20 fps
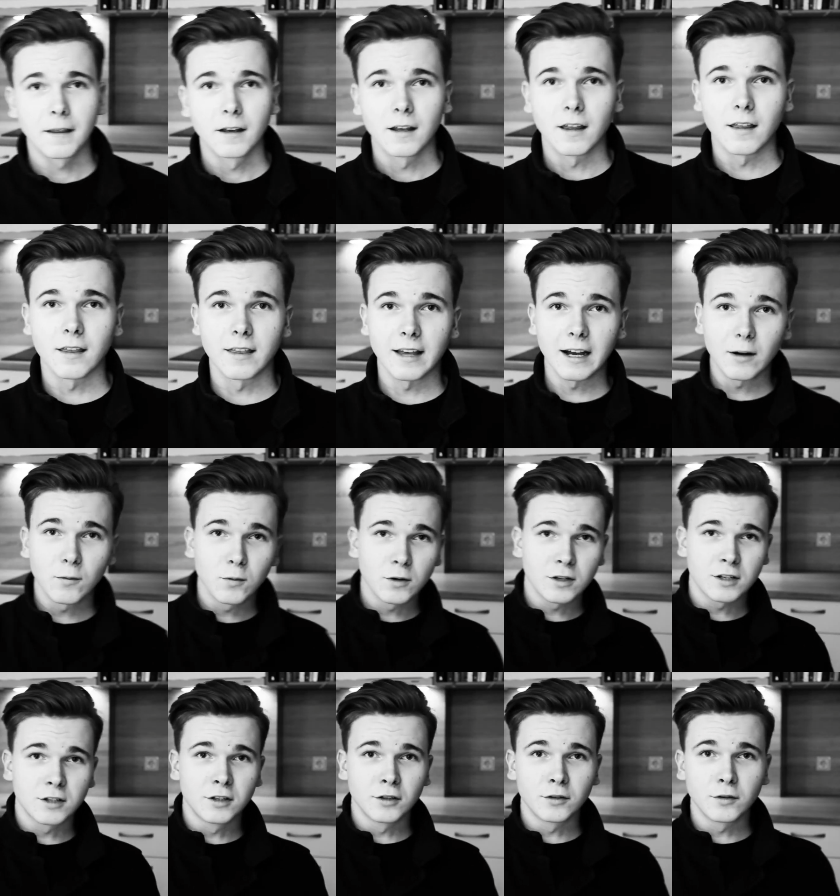That
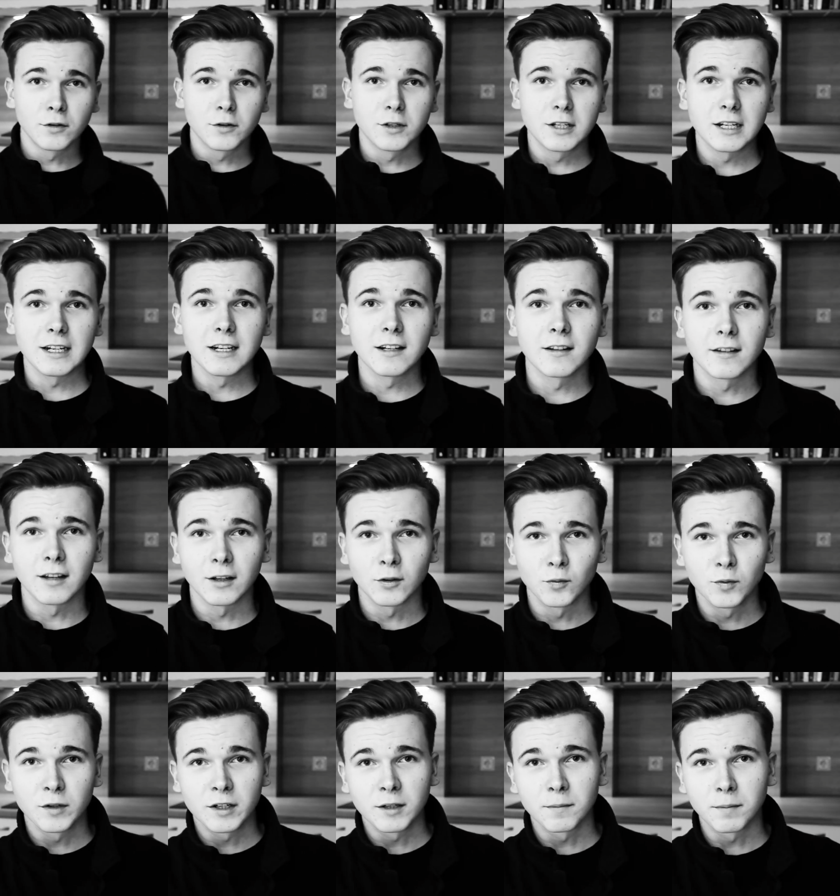was the routine that
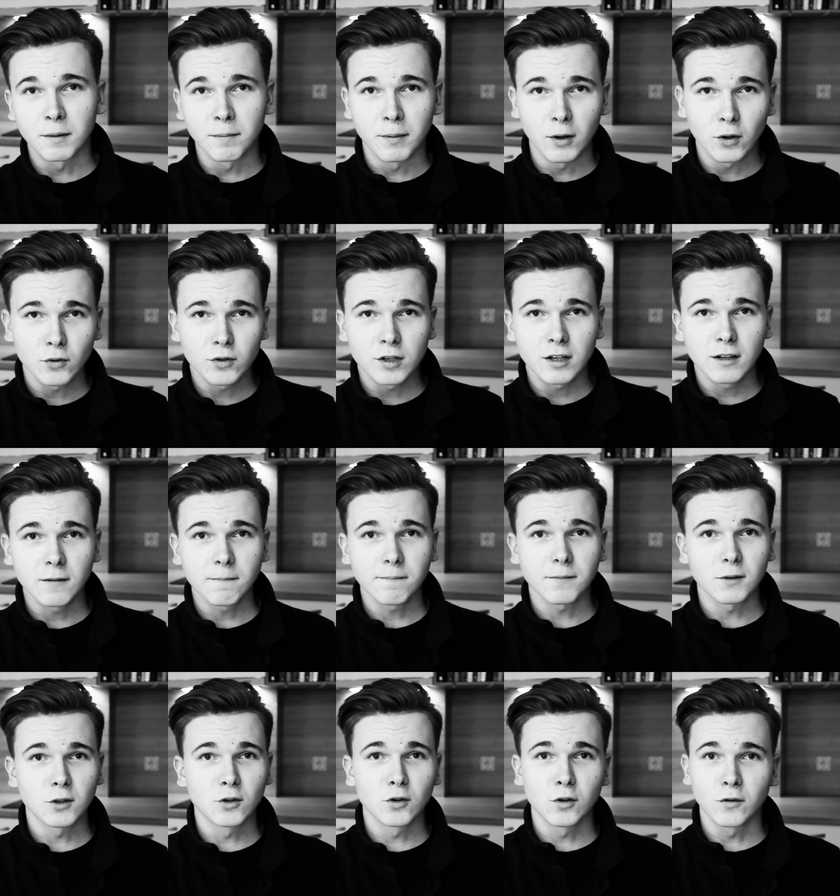we are
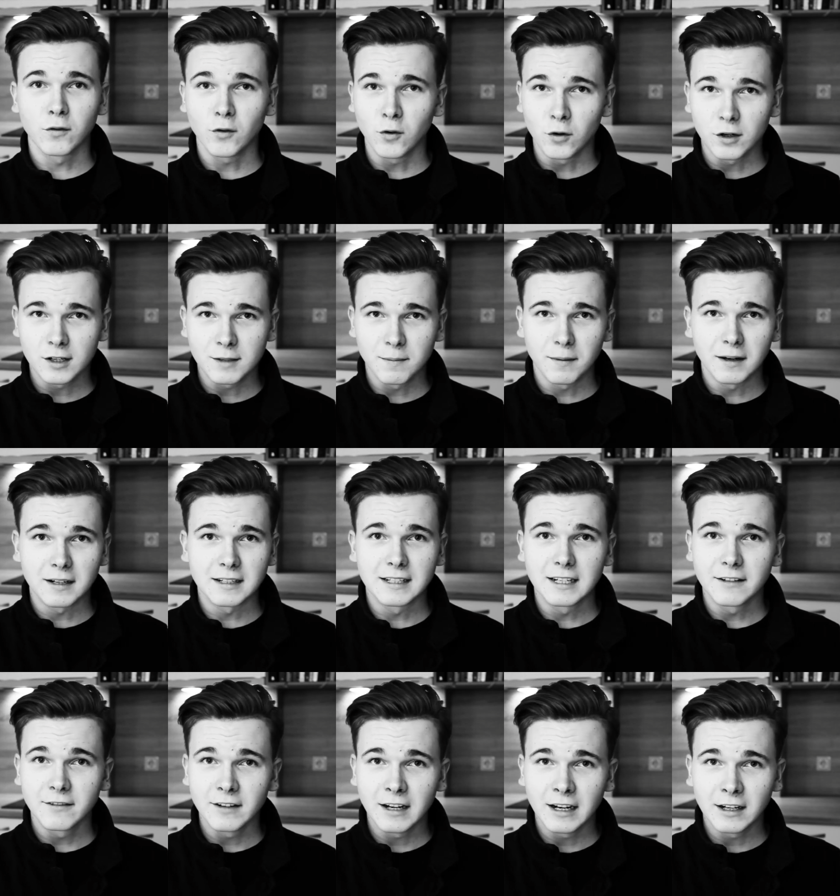proposing. You of course might
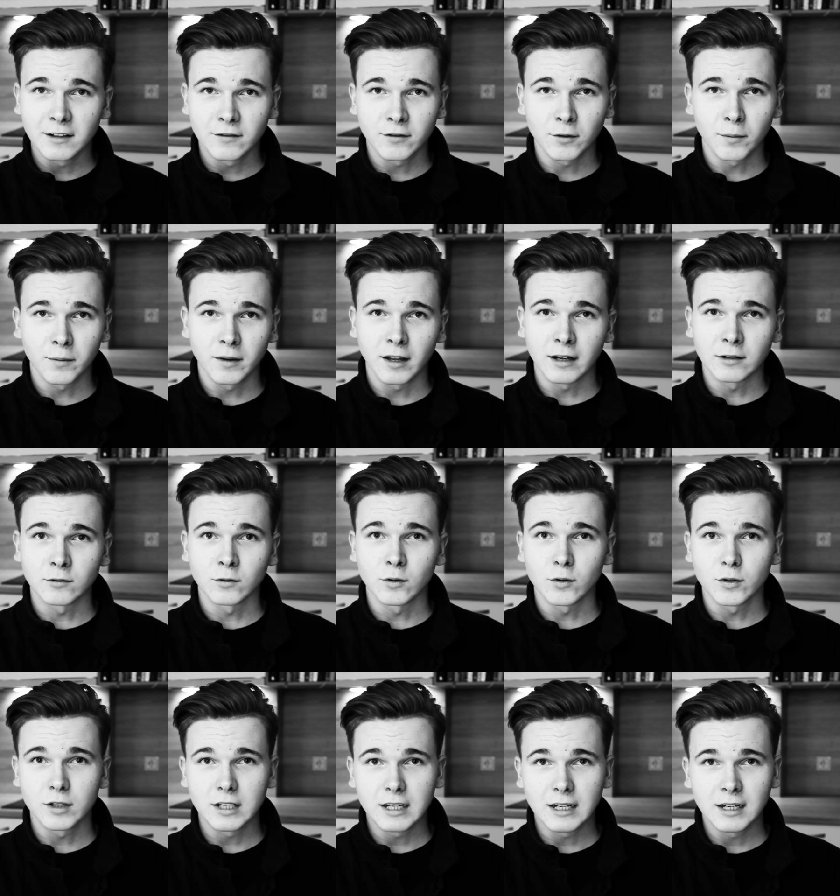deviate from that
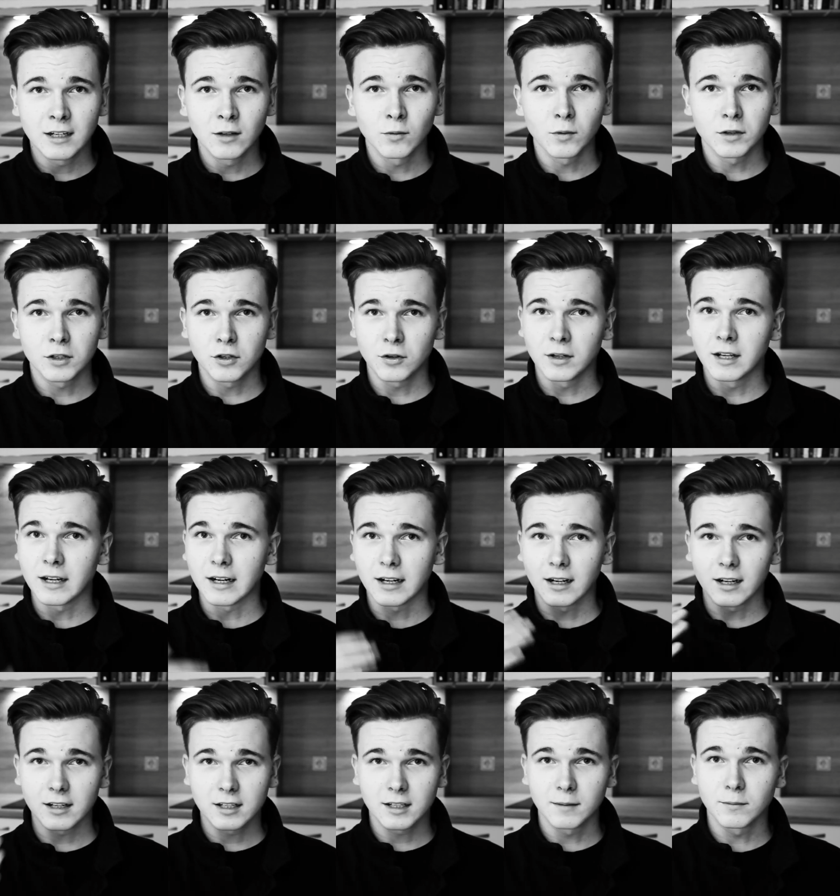routine once you get
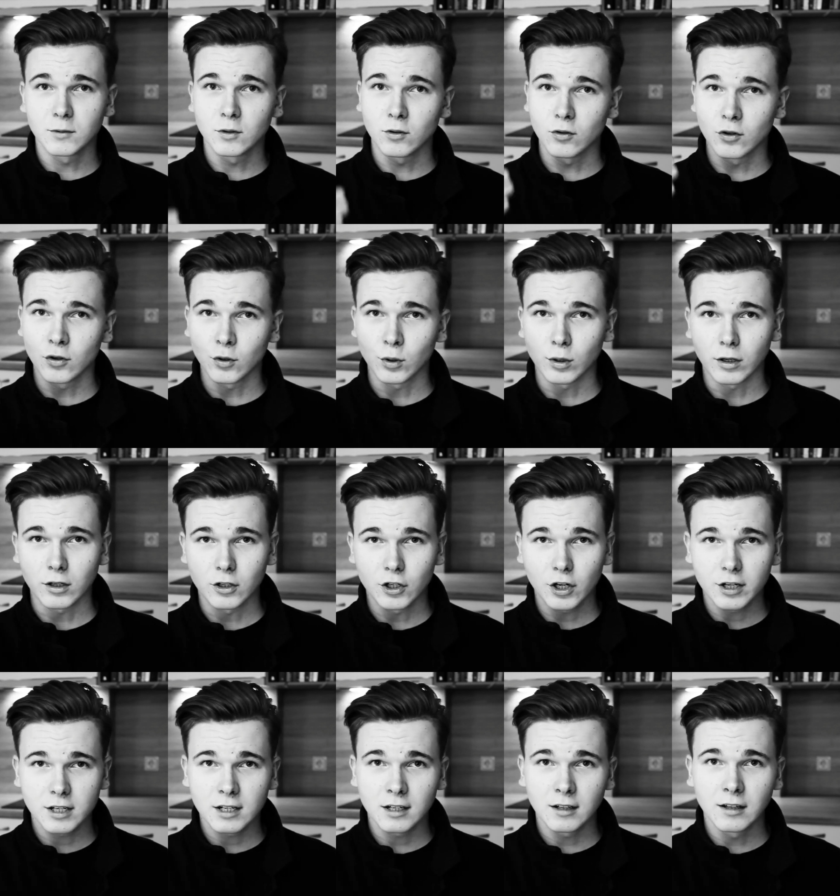accustomed to chewing
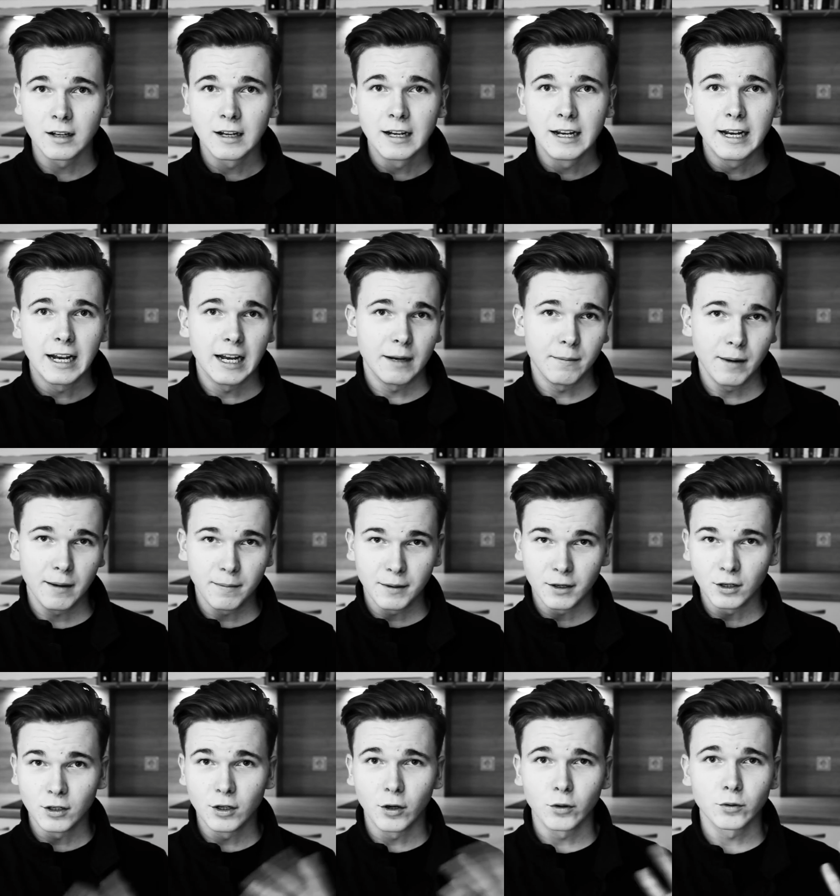CHISELL and maybe
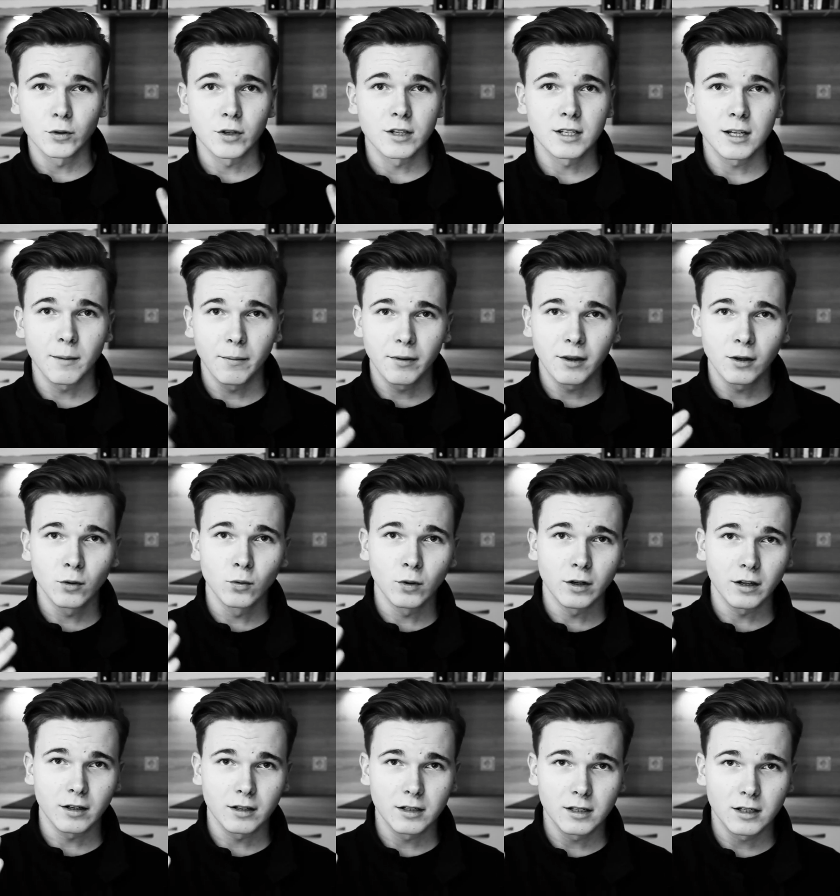you notice something
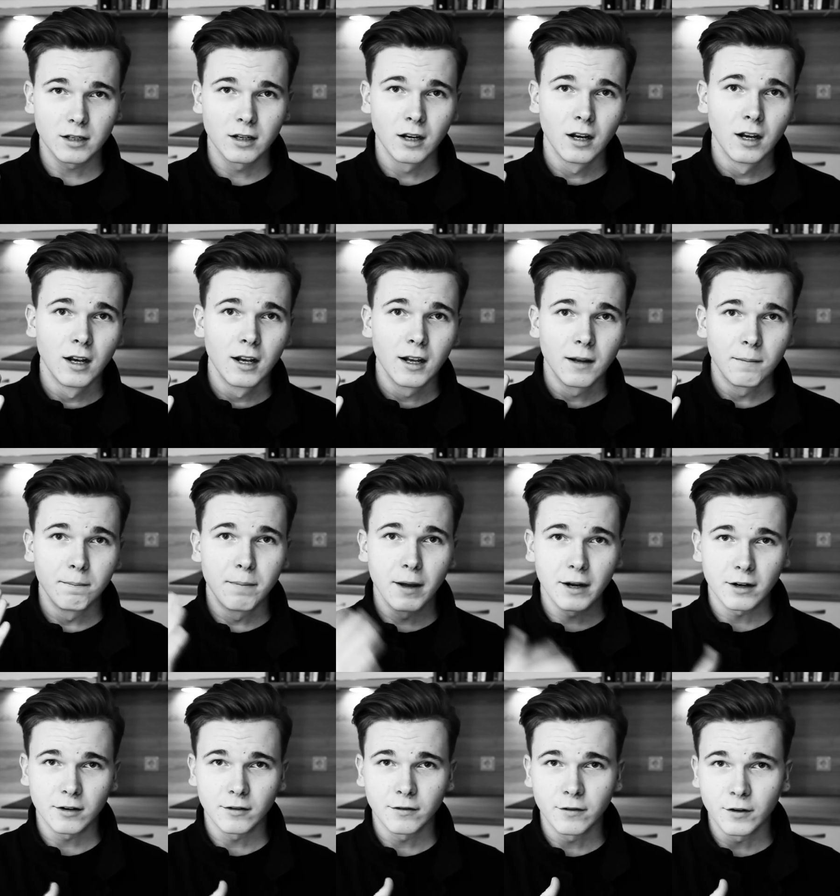works
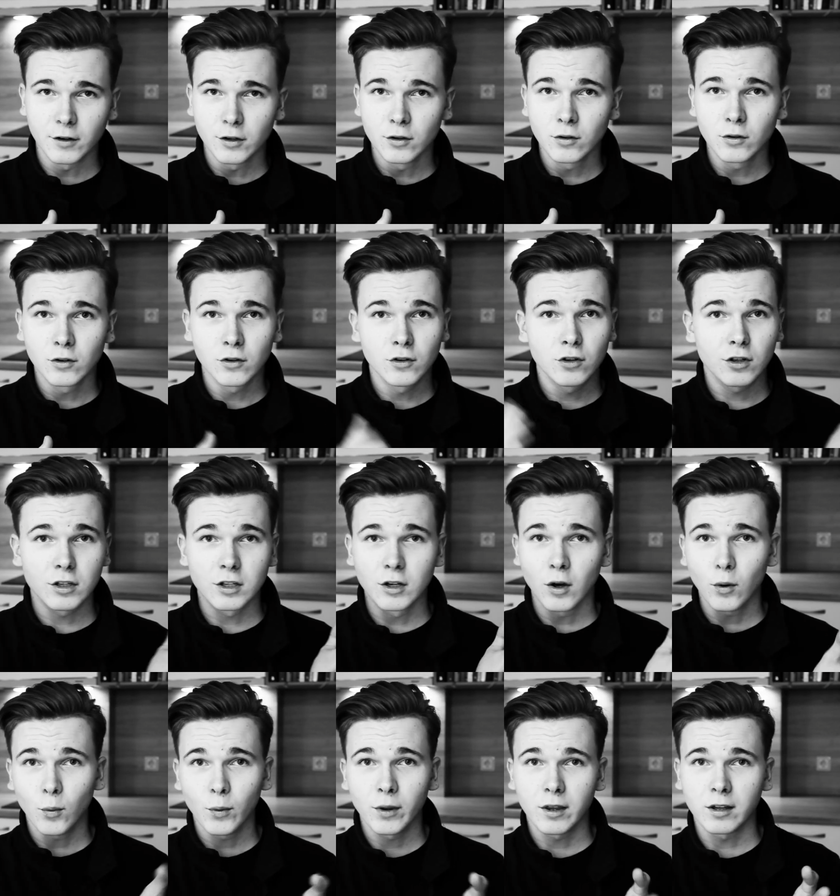better for you. You just
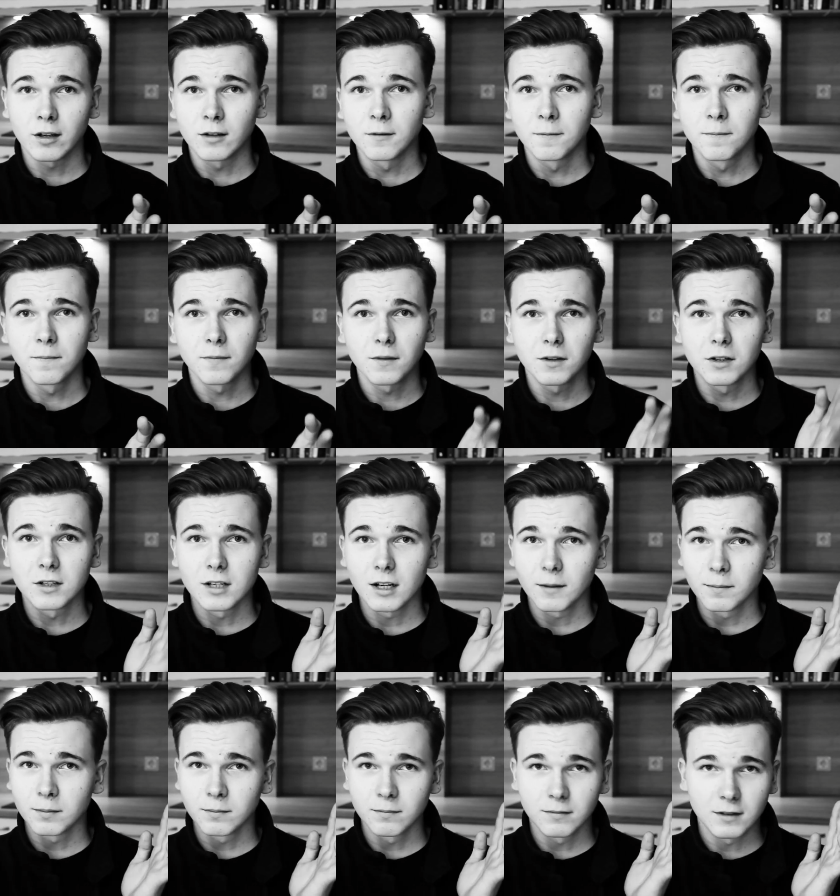go with it. It's
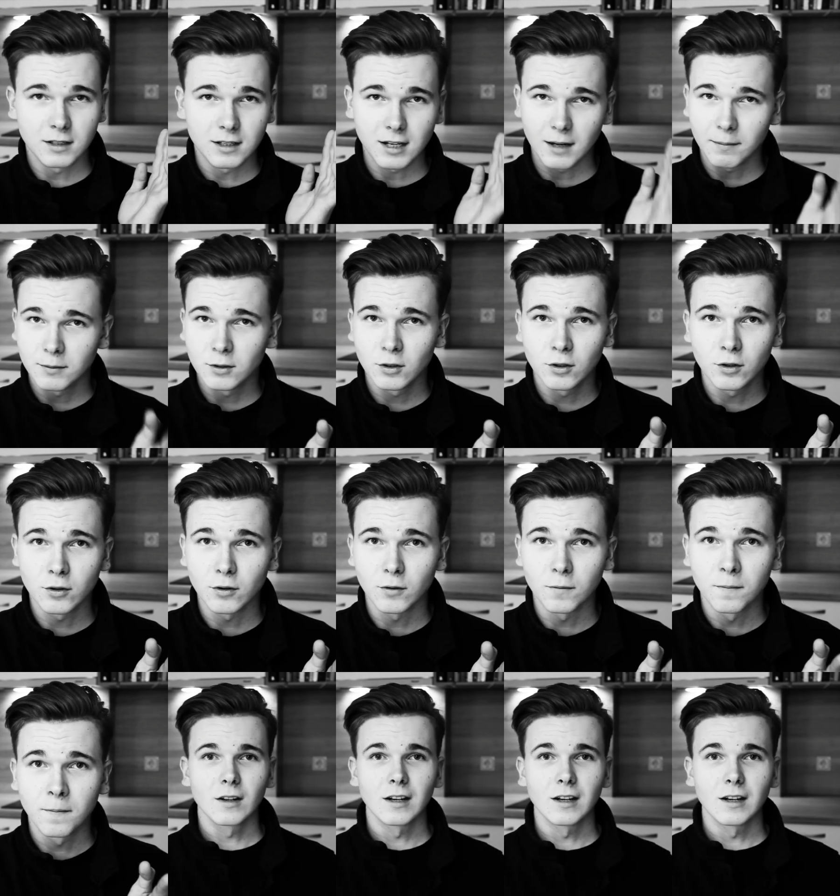up to you.